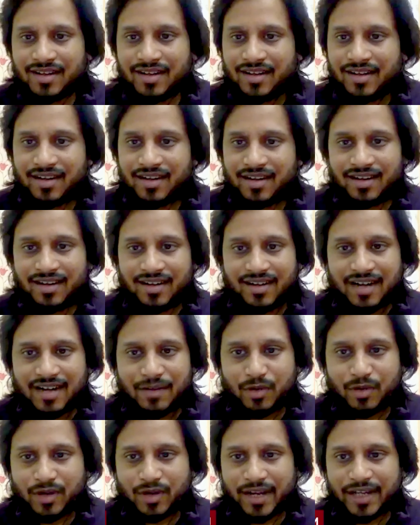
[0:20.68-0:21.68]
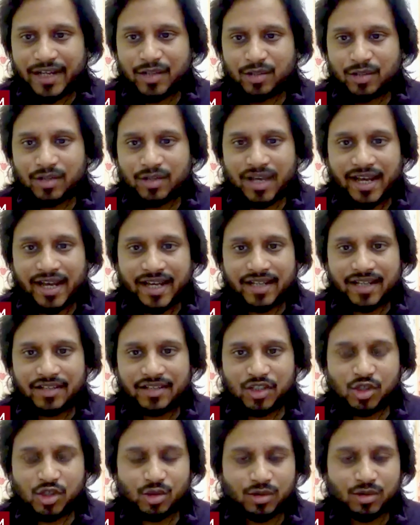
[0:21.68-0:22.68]
I would like to thank the
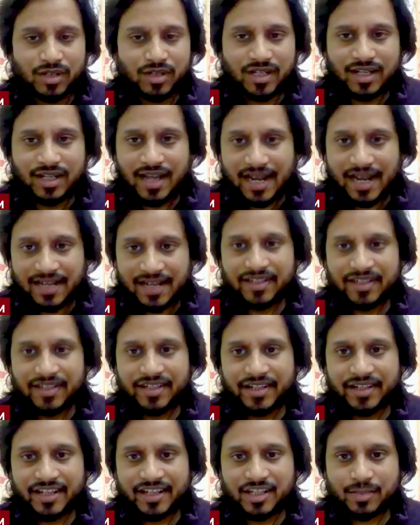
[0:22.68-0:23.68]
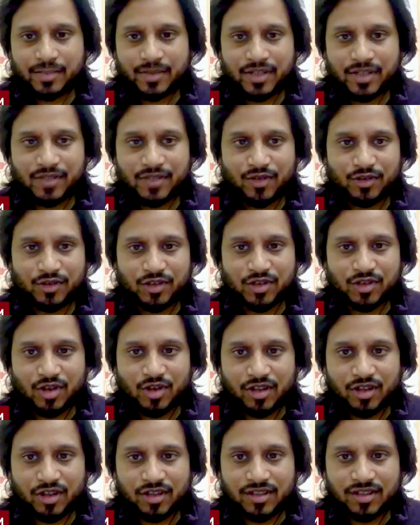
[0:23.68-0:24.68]
jury and the Indian Express for this
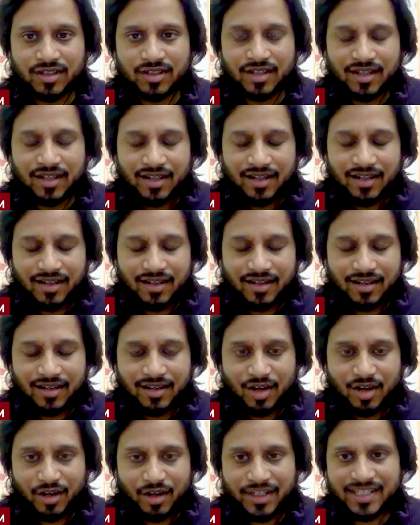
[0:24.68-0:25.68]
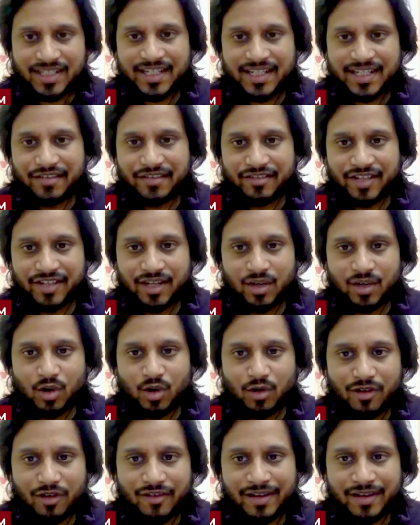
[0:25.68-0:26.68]
honor. Honestly, I feel
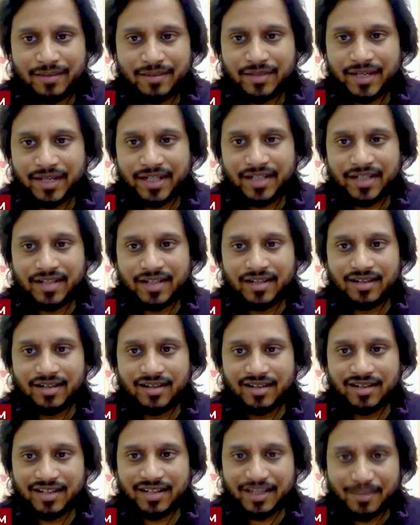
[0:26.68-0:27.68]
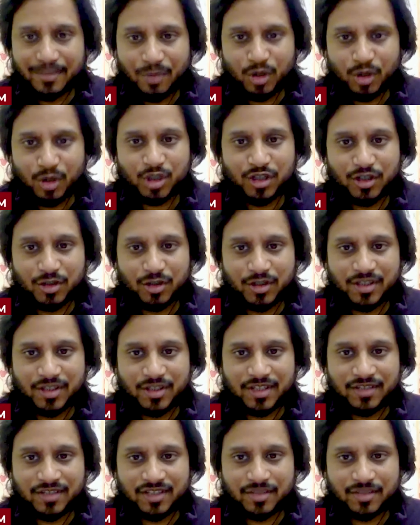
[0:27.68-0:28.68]
overwhelmed and emotional to
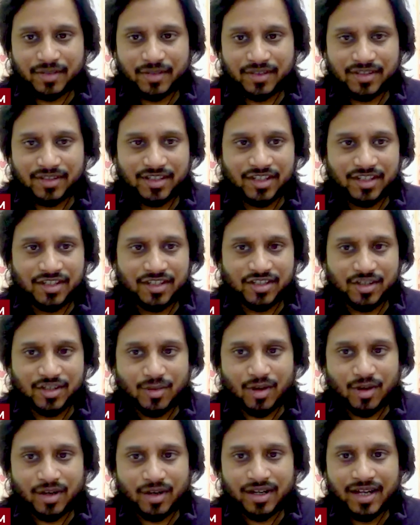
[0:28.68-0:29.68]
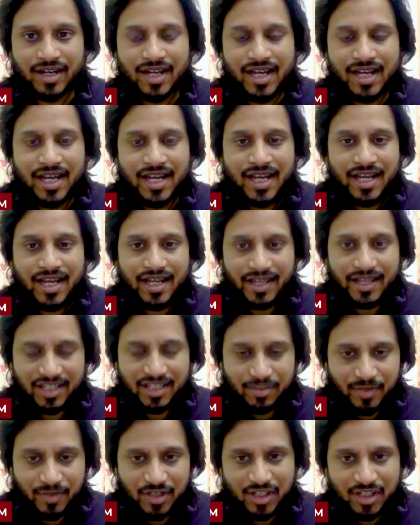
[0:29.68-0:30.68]
receive this prestigious award,
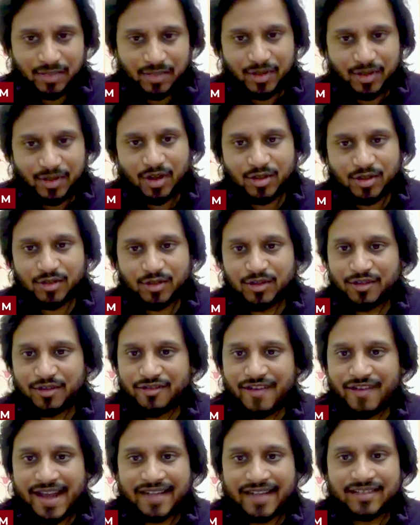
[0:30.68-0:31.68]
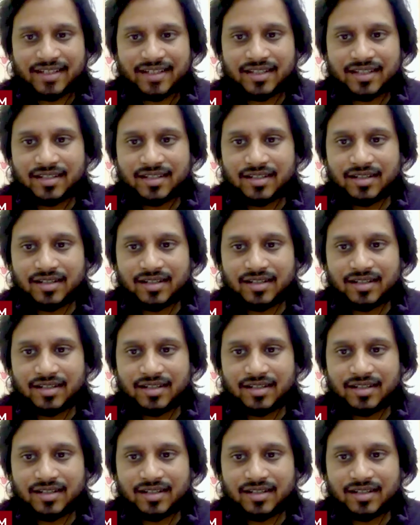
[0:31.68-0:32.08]
especially because of the fact that